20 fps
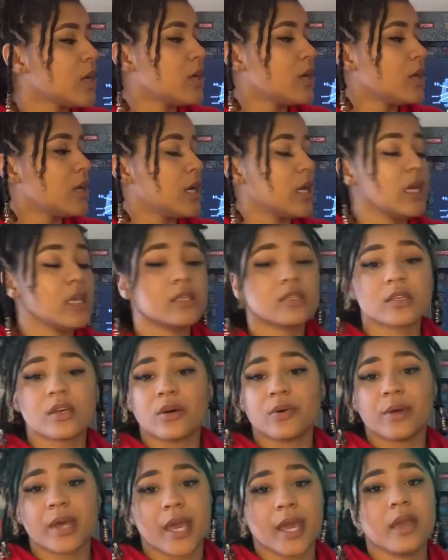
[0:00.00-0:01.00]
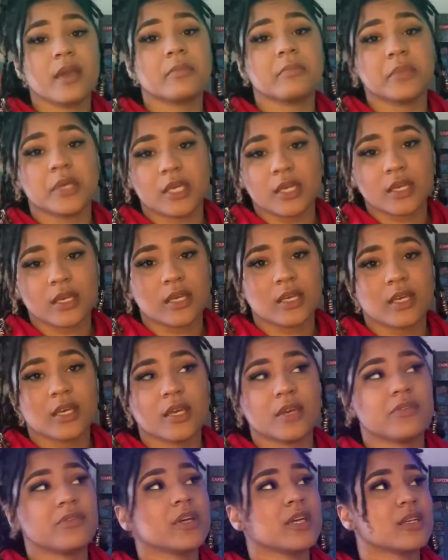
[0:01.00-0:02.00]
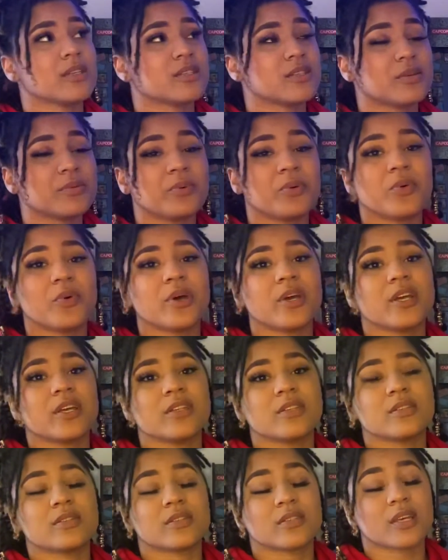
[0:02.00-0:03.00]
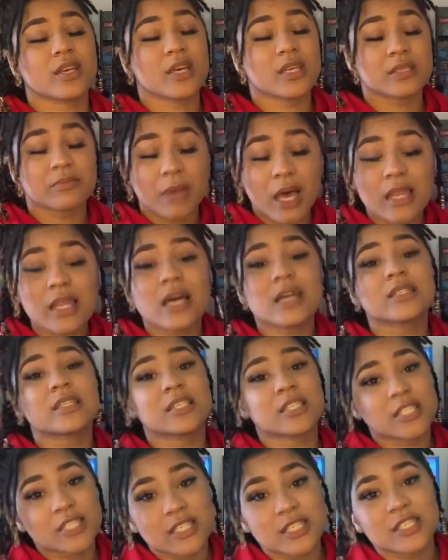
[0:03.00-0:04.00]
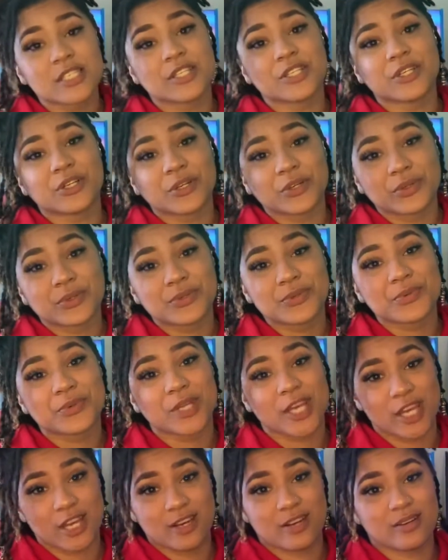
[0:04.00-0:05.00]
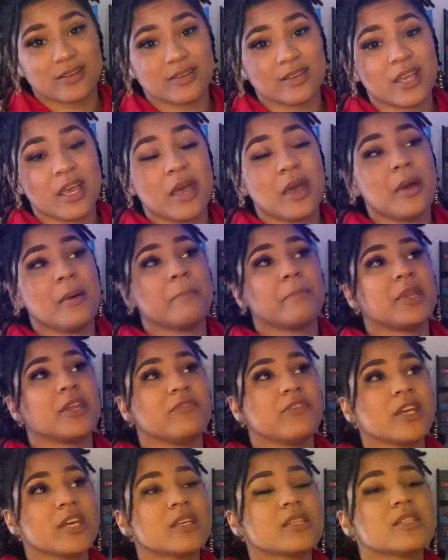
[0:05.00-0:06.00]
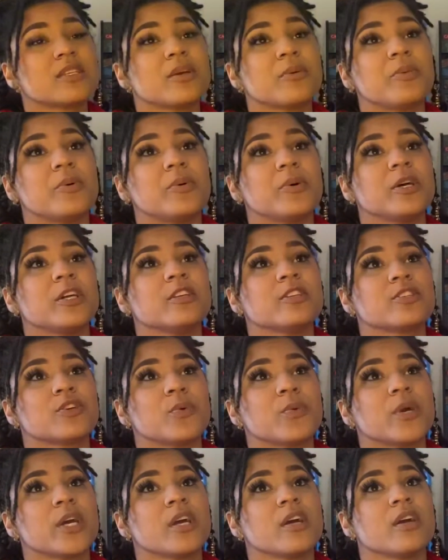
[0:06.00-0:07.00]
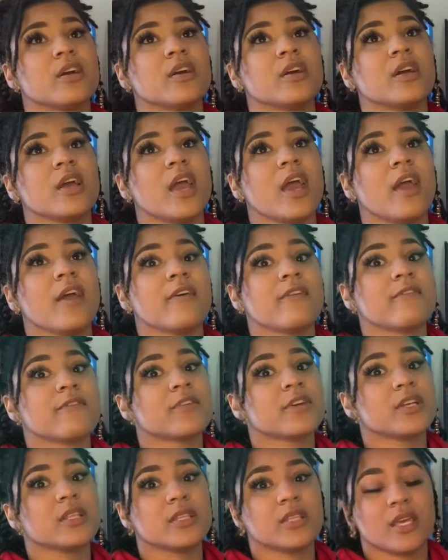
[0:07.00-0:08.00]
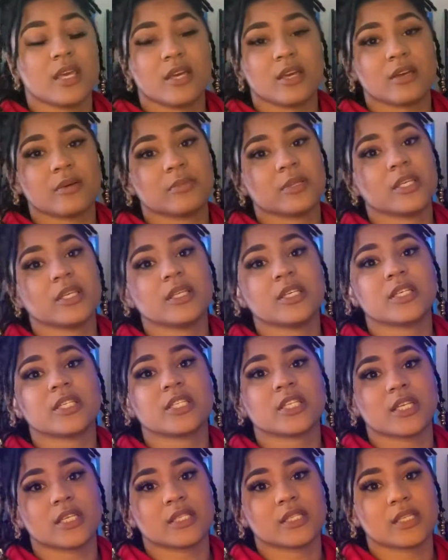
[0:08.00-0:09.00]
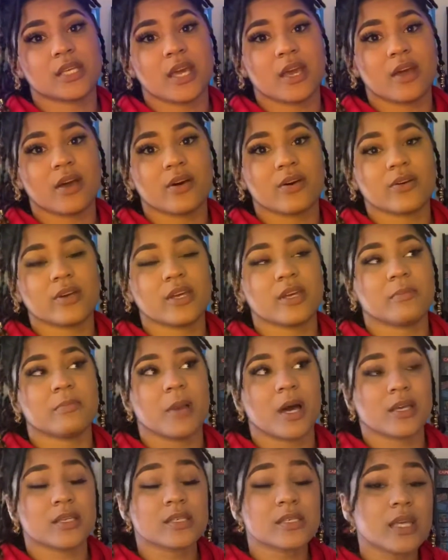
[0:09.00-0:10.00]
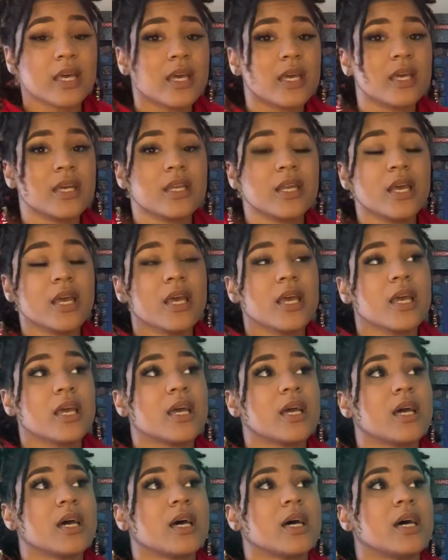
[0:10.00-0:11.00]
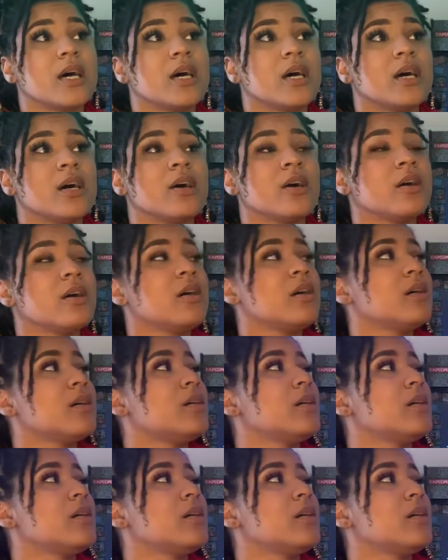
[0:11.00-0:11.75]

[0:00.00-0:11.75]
he's gonna hate me if it gets to the point, because my loctician is still doing hair. But if it gets to the point to where everything completely shuts down in my state, oh